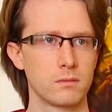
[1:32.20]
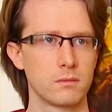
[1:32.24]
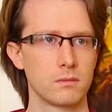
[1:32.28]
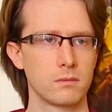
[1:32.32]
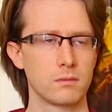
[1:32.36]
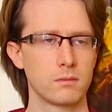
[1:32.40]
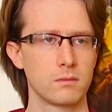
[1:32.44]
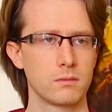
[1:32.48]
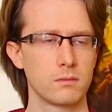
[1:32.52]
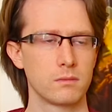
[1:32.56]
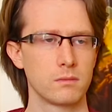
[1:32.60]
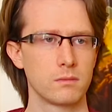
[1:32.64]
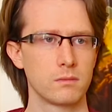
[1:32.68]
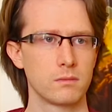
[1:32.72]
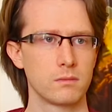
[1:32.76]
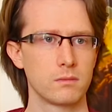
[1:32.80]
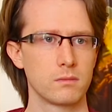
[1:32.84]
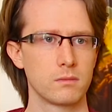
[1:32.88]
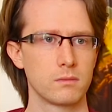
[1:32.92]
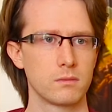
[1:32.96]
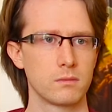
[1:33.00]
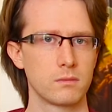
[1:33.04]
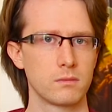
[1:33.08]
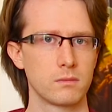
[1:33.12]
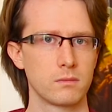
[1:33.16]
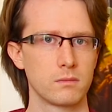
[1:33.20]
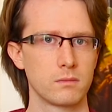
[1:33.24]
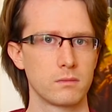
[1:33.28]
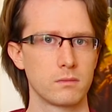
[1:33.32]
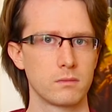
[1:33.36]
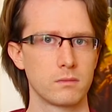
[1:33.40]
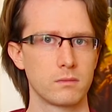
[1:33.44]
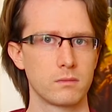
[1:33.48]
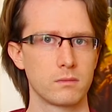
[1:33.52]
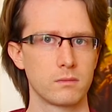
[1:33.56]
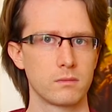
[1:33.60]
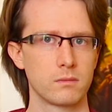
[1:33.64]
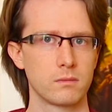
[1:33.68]

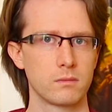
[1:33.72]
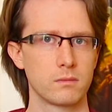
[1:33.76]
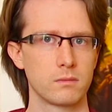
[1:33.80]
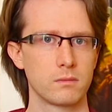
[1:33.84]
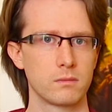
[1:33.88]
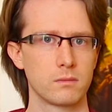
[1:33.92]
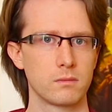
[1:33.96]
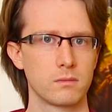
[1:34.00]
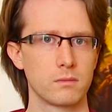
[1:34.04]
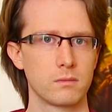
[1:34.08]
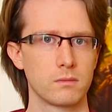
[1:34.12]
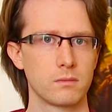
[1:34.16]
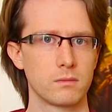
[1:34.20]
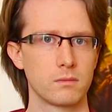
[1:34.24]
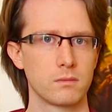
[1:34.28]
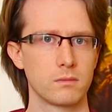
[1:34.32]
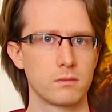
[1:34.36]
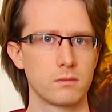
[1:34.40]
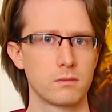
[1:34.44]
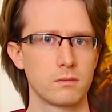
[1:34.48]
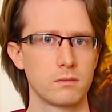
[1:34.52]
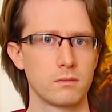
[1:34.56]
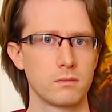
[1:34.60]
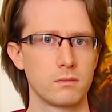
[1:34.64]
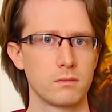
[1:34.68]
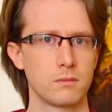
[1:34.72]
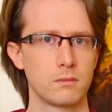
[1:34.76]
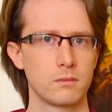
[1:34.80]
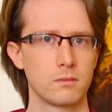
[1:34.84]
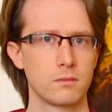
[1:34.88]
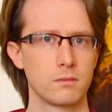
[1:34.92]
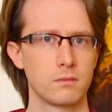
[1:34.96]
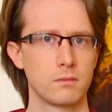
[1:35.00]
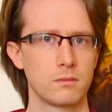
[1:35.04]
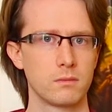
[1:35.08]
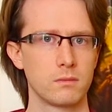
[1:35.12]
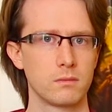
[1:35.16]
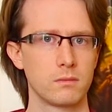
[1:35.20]

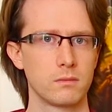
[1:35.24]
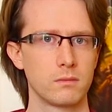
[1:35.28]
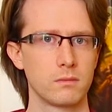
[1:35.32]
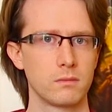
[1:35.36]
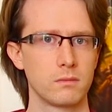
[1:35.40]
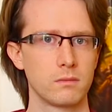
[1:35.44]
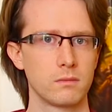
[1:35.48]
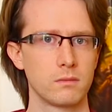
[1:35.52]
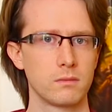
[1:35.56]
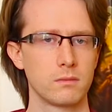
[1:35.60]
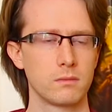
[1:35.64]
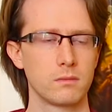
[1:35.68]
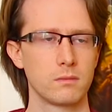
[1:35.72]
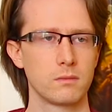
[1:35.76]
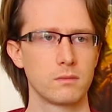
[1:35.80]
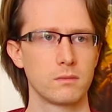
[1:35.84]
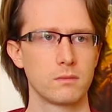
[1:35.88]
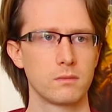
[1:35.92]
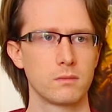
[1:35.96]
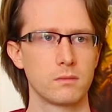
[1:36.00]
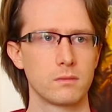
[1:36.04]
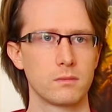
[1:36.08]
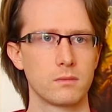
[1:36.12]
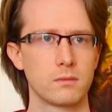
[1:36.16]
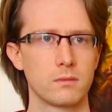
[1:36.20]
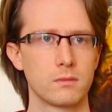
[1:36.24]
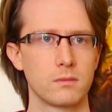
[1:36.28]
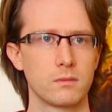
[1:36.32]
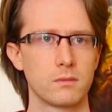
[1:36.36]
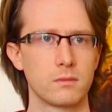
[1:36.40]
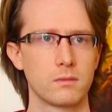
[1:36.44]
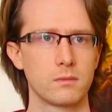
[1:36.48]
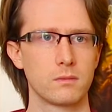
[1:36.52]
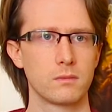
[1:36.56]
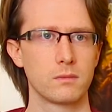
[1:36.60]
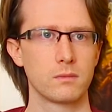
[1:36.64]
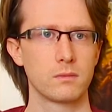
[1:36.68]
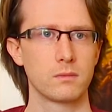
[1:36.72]

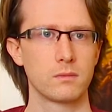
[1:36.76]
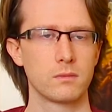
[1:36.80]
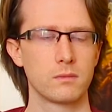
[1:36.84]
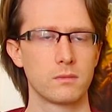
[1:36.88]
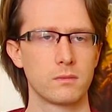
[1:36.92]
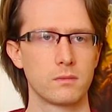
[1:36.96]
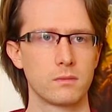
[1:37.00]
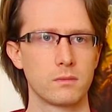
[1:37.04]
(not speaking)